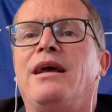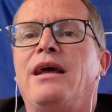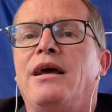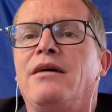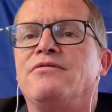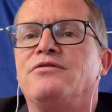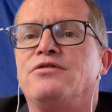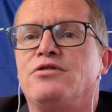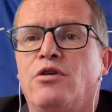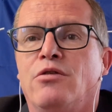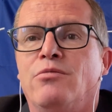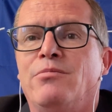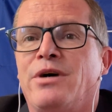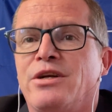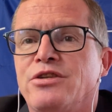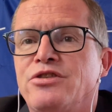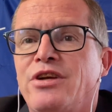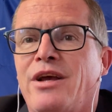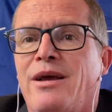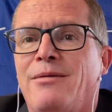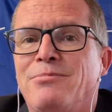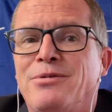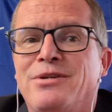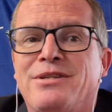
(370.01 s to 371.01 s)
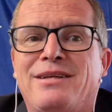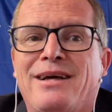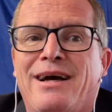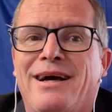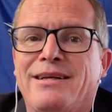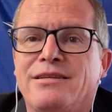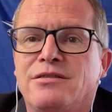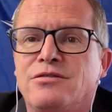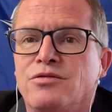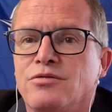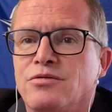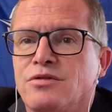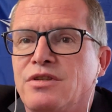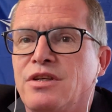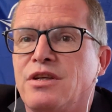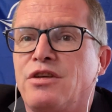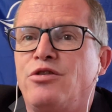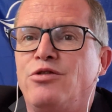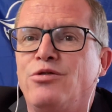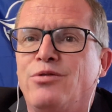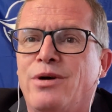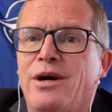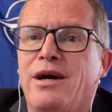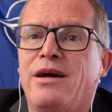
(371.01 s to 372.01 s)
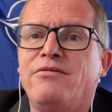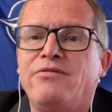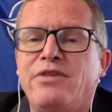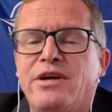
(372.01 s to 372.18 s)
have so much appetite to secure a